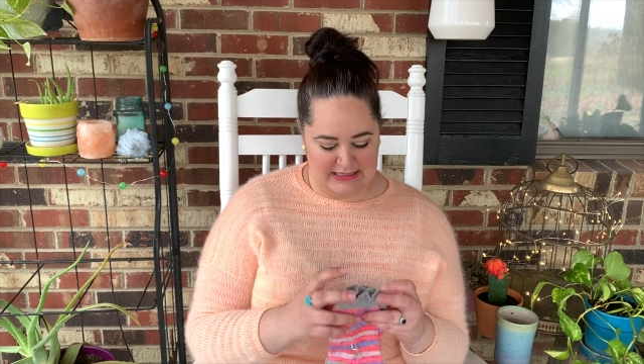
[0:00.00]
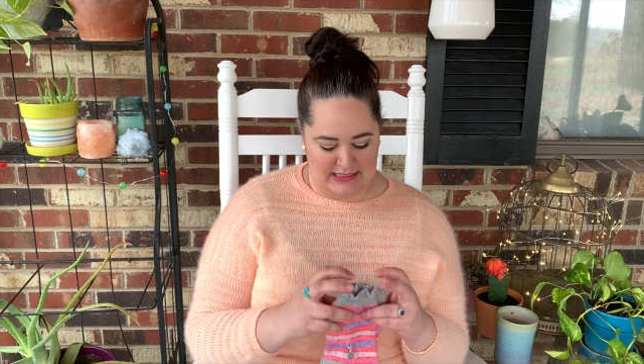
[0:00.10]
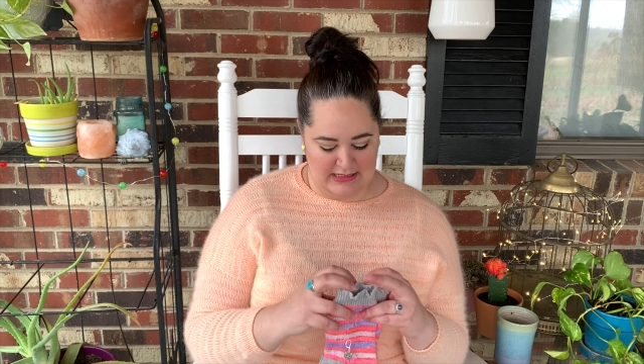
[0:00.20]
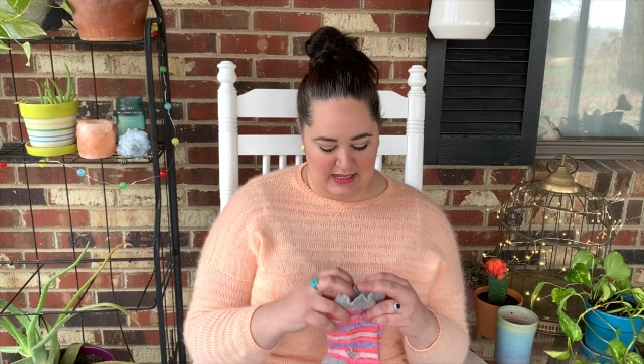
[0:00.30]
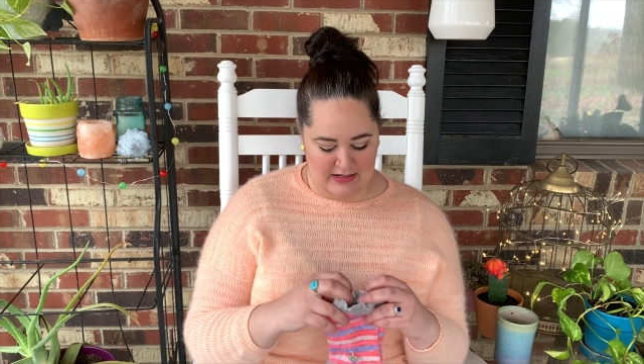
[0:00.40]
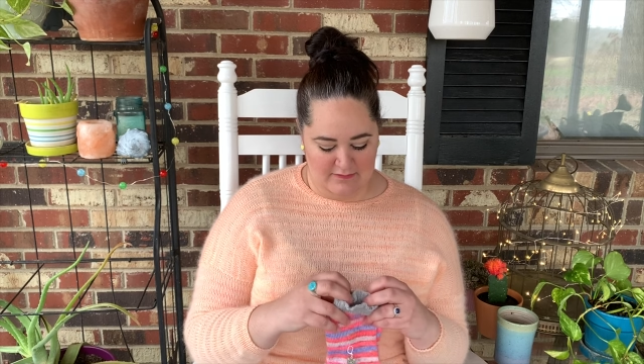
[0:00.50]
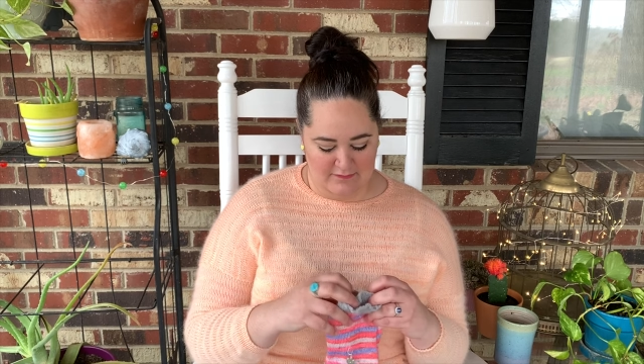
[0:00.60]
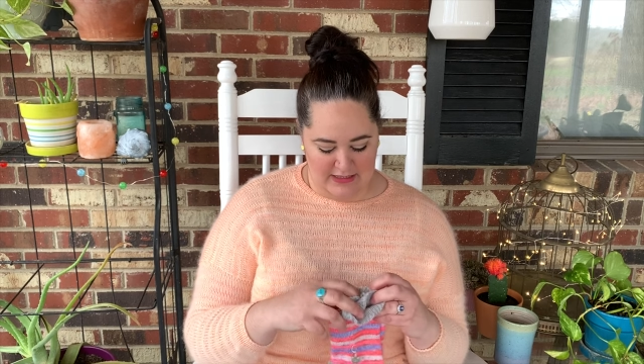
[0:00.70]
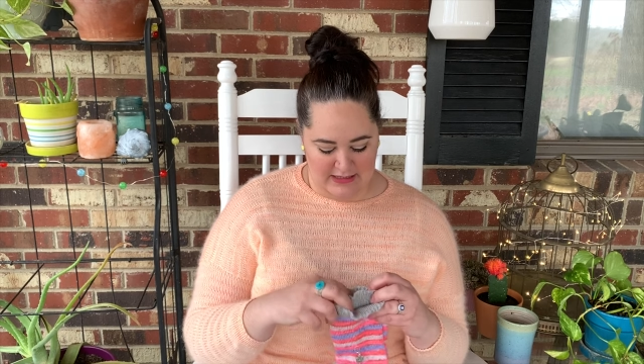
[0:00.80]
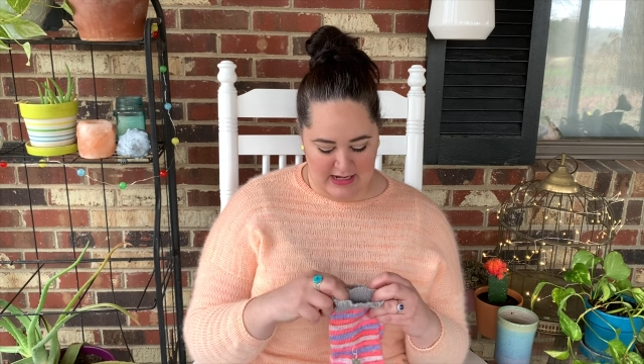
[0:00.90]
see the kind of
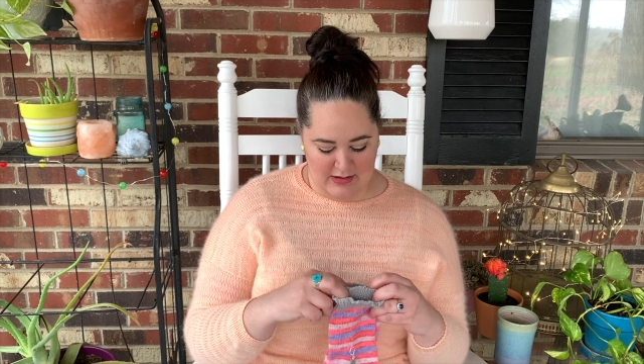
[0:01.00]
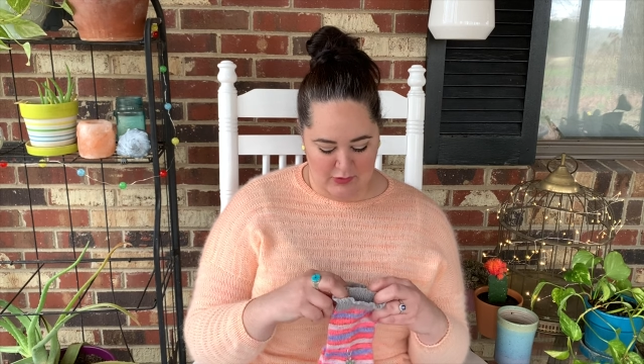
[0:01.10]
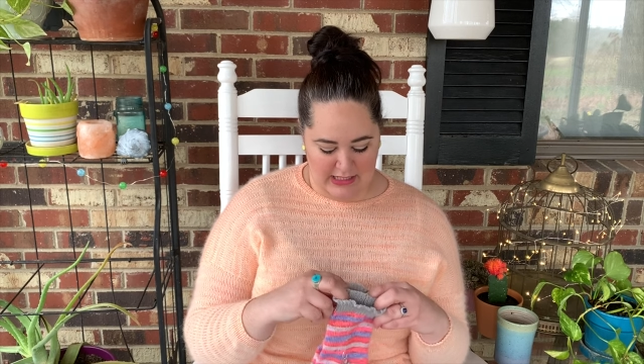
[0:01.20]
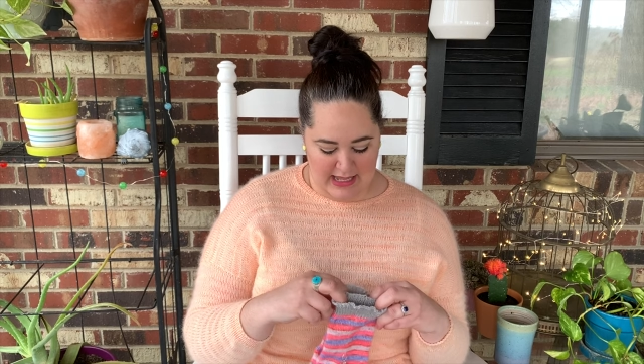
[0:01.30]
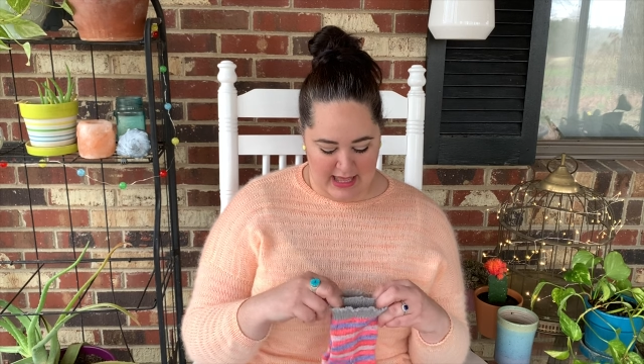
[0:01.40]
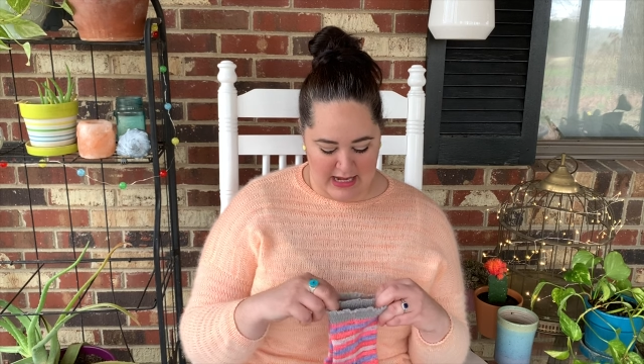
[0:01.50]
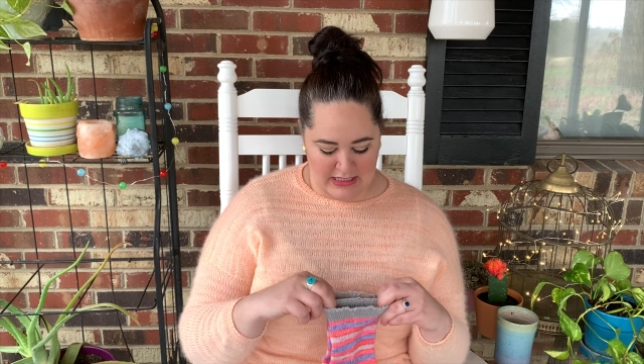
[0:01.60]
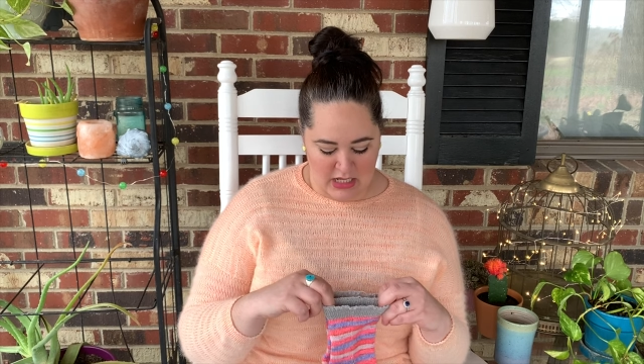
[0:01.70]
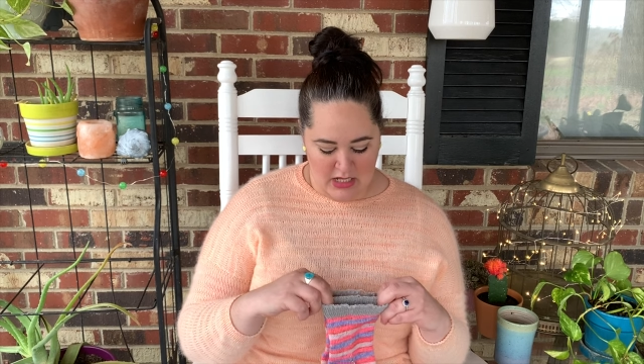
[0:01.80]
fit that I would get,